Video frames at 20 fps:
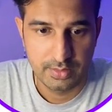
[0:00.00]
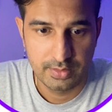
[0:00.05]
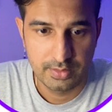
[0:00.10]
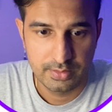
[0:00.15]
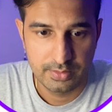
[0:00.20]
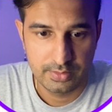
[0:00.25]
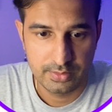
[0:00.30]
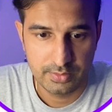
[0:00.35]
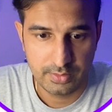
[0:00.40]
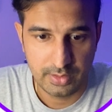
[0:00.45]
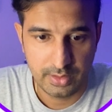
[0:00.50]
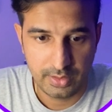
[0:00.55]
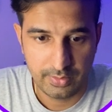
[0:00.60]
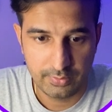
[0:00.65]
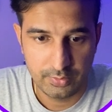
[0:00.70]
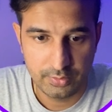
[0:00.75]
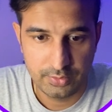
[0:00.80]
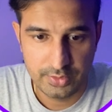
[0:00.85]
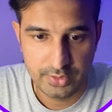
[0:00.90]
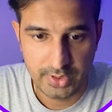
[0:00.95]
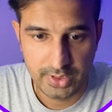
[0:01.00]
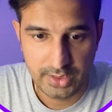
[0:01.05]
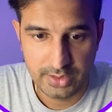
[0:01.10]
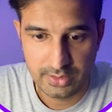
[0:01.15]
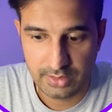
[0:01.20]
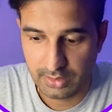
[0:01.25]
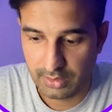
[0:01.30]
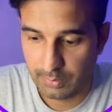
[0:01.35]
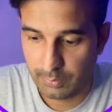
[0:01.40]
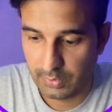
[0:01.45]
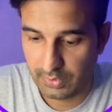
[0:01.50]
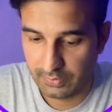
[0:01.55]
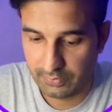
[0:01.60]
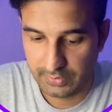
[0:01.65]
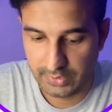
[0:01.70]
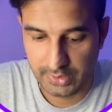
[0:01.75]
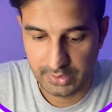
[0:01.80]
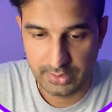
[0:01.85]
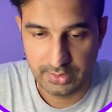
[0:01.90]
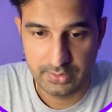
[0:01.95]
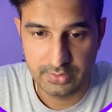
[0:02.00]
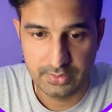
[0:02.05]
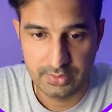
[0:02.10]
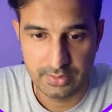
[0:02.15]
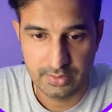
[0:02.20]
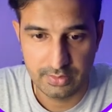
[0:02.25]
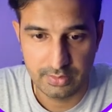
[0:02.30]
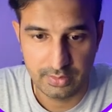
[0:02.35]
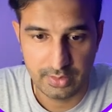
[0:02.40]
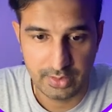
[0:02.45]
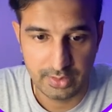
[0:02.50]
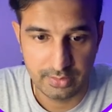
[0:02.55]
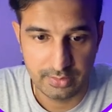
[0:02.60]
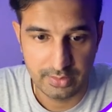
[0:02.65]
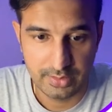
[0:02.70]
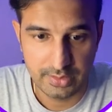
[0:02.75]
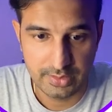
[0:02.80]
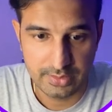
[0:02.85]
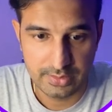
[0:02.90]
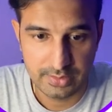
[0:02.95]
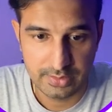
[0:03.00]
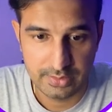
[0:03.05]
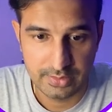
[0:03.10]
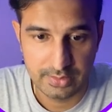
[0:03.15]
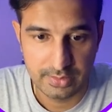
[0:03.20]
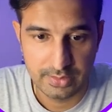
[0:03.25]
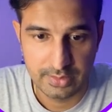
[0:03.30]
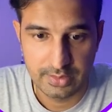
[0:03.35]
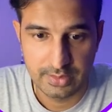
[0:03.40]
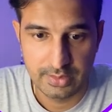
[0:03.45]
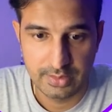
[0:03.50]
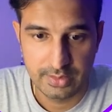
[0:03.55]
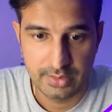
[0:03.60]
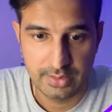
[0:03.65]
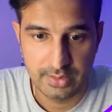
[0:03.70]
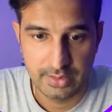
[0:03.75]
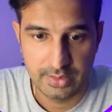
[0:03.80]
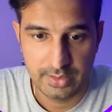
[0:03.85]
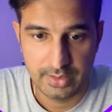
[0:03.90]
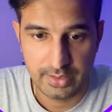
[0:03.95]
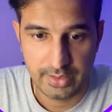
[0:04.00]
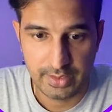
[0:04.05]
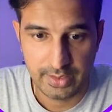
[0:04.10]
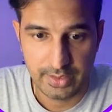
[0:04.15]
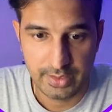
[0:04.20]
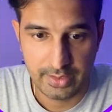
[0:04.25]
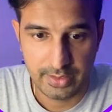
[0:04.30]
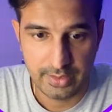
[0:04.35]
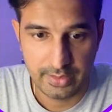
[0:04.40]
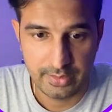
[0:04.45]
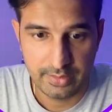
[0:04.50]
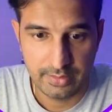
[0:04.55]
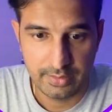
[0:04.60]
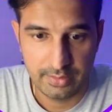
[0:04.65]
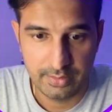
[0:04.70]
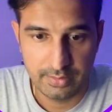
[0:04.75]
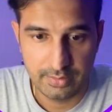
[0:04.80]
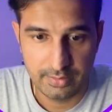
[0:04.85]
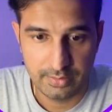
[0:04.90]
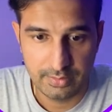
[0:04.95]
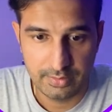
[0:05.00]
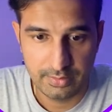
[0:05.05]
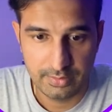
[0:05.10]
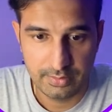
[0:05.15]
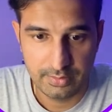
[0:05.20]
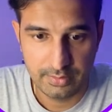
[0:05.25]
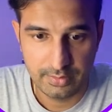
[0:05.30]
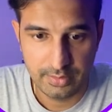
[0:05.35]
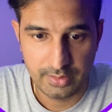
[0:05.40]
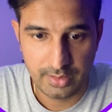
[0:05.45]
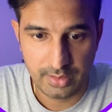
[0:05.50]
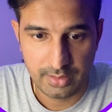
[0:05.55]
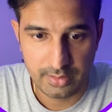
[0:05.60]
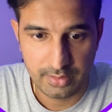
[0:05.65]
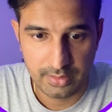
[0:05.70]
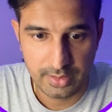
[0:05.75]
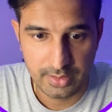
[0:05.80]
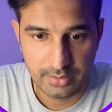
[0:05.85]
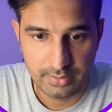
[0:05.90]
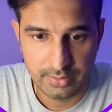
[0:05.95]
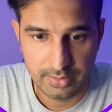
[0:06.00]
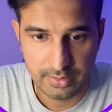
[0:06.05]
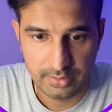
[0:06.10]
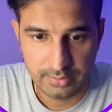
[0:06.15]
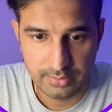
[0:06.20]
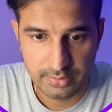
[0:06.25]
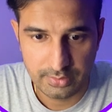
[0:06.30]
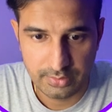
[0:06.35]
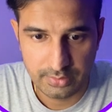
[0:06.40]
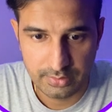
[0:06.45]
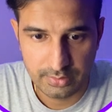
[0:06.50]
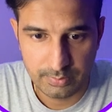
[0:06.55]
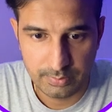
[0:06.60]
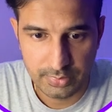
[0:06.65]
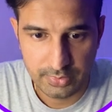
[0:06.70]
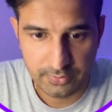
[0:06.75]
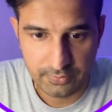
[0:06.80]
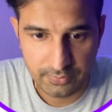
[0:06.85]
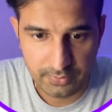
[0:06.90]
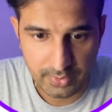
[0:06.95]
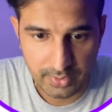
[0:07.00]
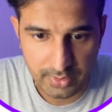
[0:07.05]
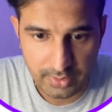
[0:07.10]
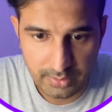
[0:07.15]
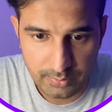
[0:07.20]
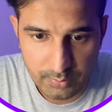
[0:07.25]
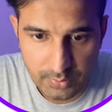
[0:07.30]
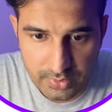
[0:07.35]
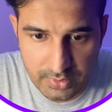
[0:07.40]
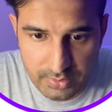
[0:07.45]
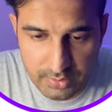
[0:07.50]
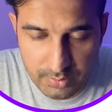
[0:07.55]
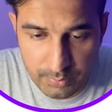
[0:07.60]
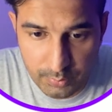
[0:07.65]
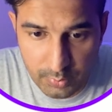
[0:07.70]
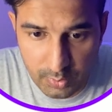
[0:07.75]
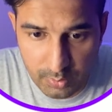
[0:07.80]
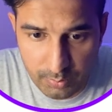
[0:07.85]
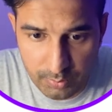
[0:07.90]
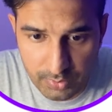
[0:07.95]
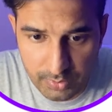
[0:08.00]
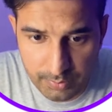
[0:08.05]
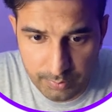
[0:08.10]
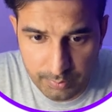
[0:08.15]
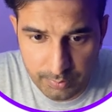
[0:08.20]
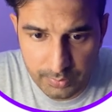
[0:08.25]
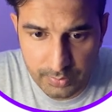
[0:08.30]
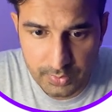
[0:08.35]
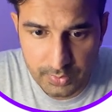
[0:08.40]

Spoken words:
So I'll have to change a couple of things like this. And yeah, I think this should be fine. What's the problem?